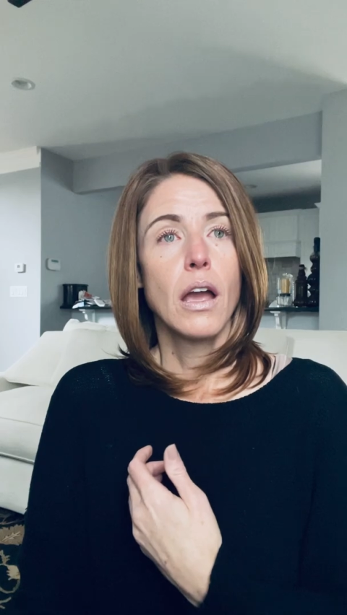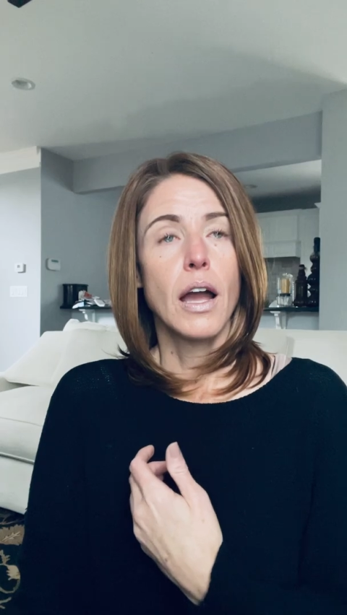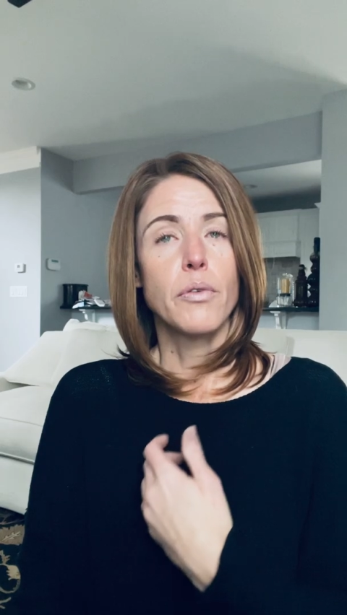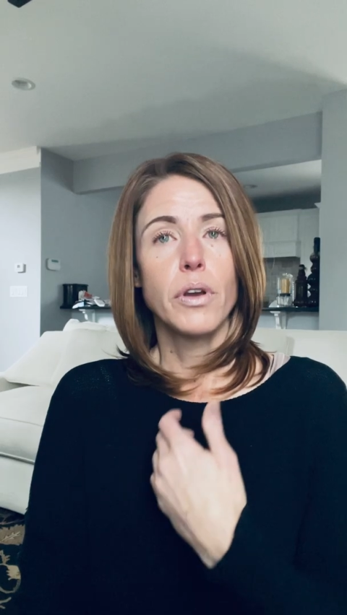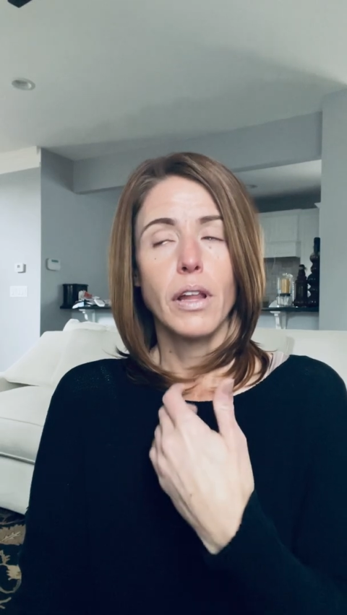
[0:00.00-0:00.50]
I
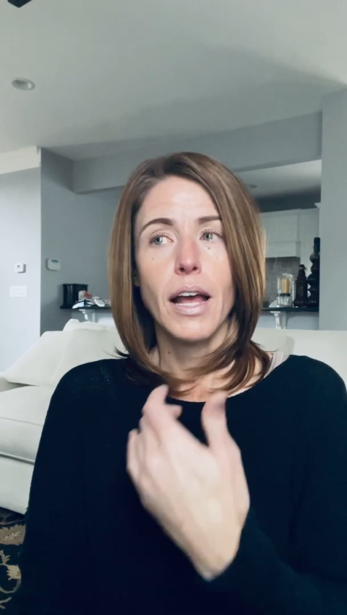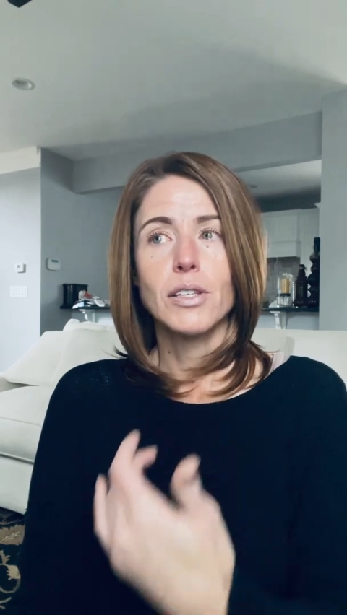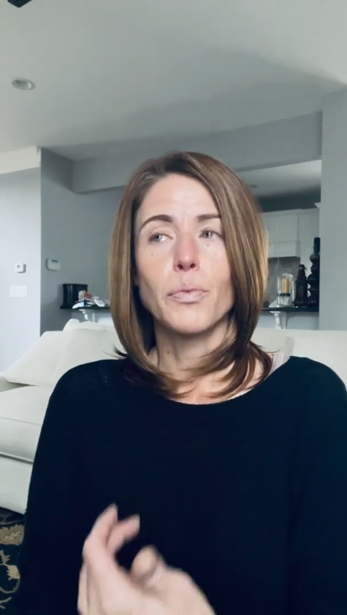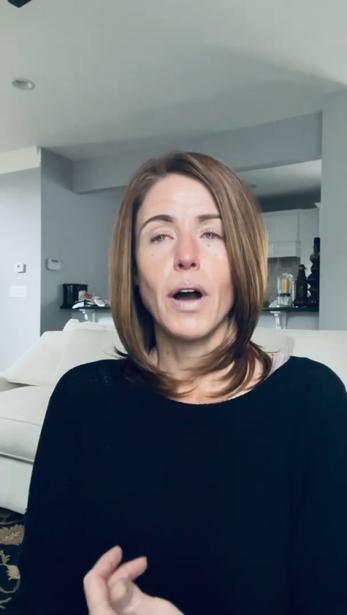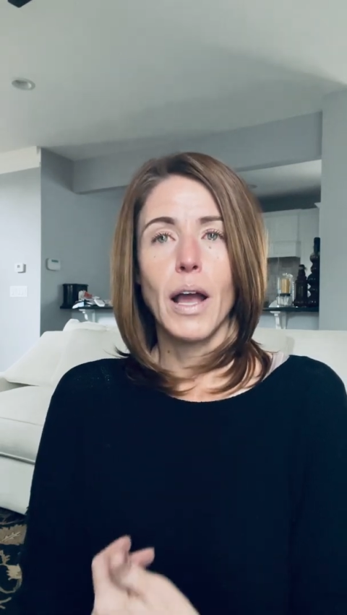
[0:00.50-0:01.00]

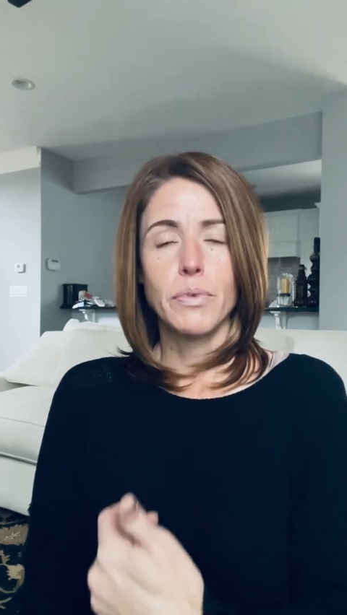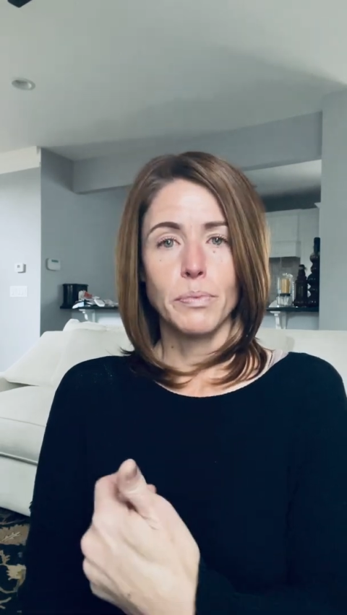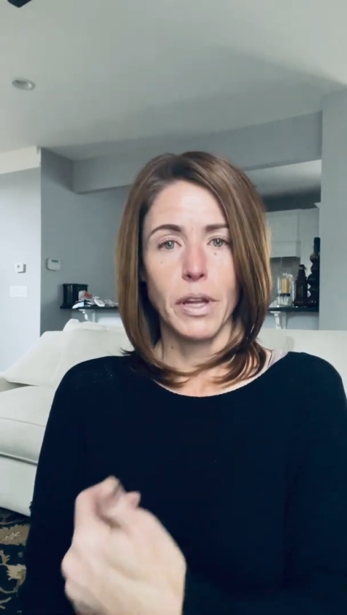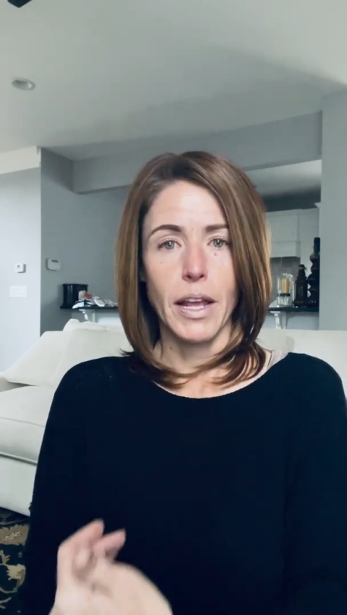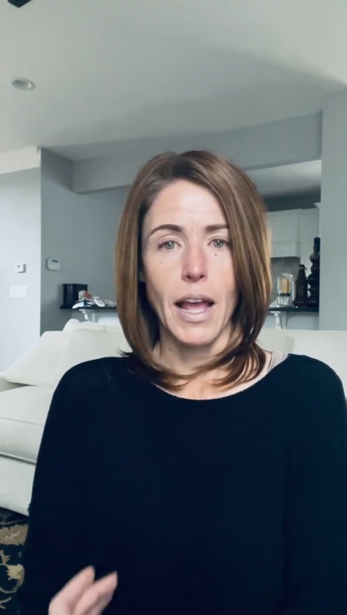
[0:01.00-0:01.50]
realized why it was
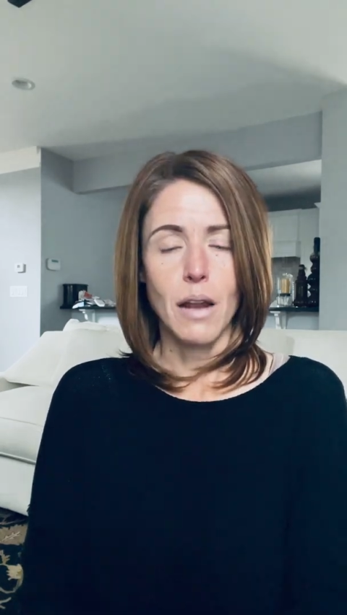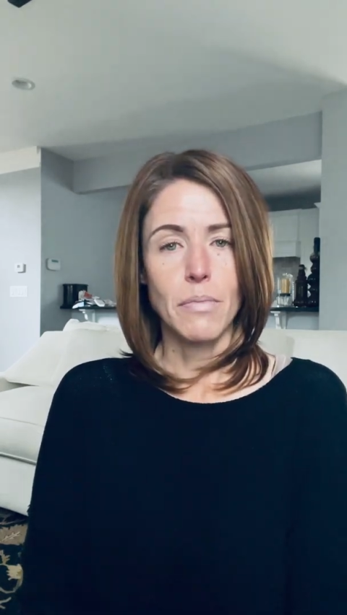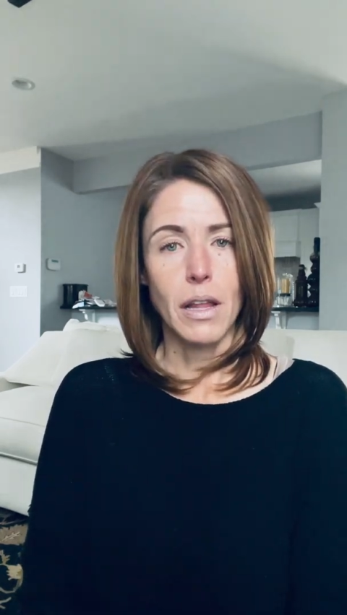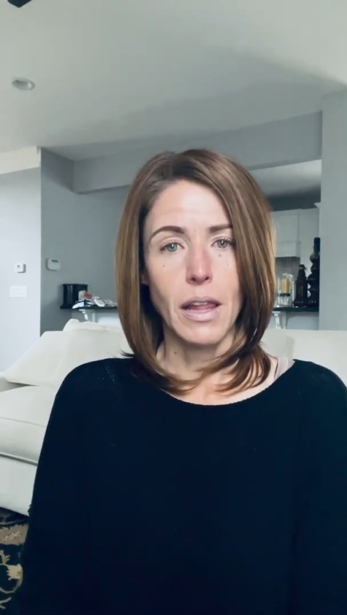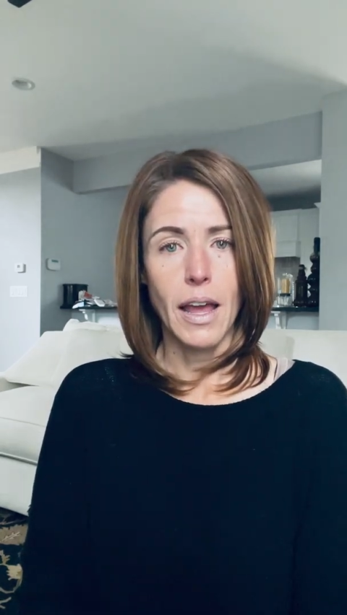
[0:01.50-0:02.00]
playing out in
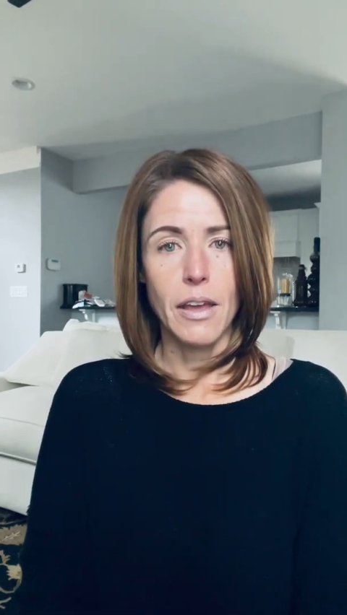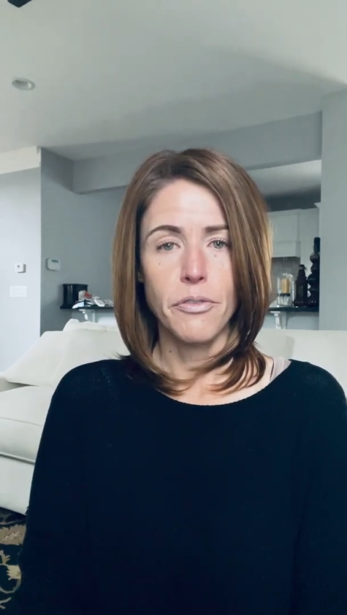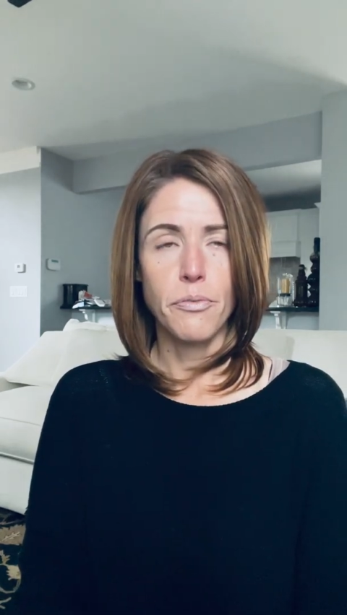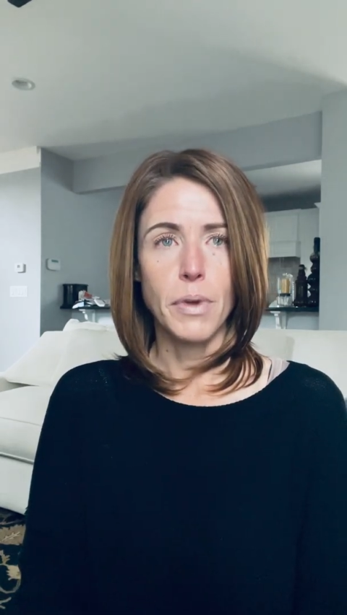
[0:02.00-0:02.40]
my life,